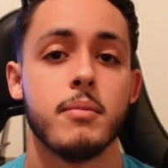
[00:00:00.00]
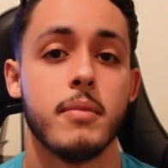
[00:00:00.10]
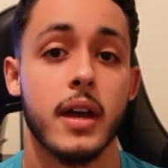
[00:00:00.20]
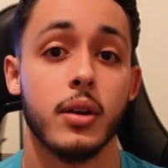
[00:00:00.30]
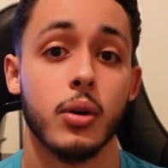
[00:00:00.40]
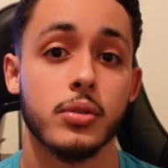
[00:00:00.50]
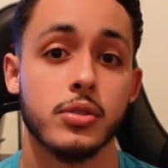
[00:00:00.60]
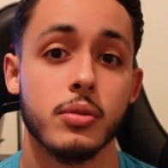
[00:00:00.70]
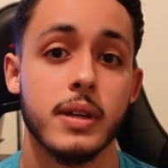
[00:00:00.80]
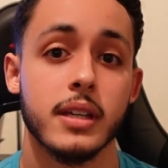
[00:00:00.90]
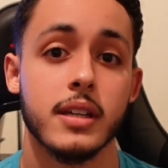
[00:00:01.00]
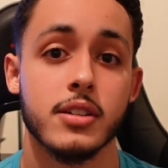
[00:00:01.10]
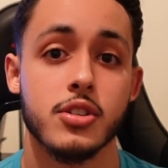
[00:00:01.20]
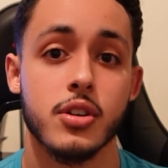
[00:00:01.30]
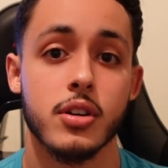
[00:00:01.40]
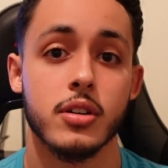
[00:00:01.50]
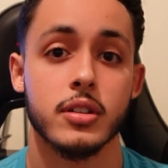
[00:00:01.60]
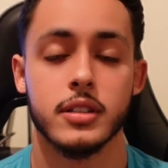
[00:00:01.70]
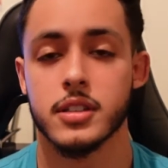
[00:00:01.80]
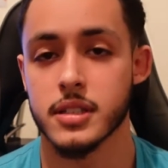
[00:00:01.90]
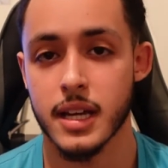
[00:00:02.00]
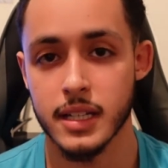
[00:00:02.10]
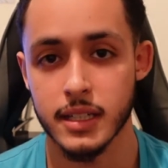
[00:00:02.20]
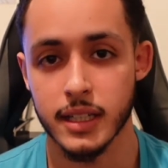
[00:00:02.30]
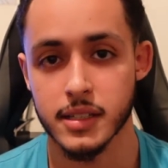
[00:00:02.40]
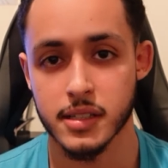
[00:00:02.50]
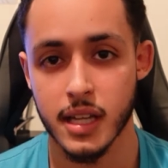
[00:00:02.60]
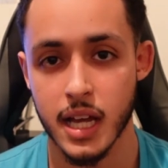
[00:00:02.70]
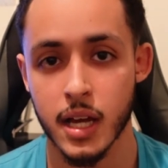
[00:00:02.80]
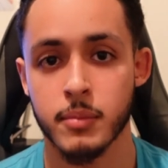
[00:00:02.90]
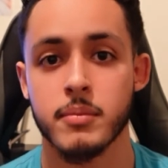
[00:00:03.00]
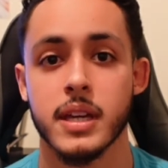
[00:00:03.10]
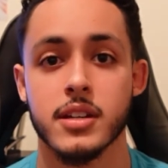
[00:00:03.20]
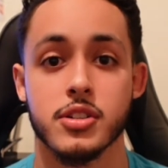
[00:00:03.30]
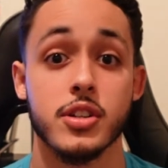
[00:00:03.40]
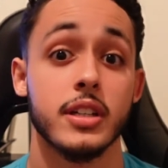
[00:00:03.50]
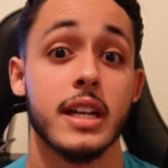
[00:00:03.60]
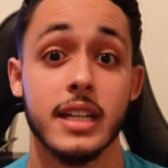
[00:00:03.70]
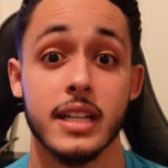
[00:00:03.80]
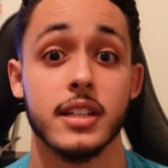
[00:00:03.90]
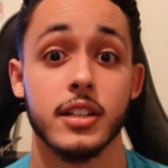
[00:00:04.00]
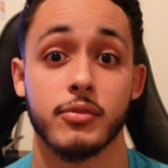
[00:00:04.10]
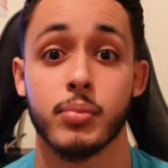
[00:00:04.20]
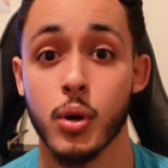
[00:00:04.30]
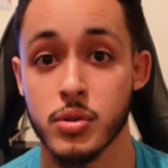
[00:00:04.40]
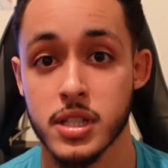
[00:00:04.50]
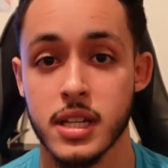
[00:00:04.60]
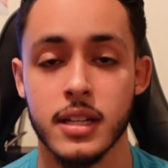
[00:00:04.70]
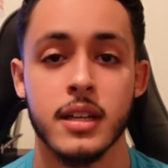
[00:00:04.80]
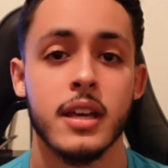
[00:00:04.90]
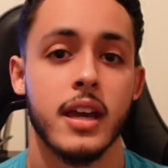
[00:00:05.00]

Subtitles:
and also making sure you're just not eating like a slob, making sure you're getting in enough protein,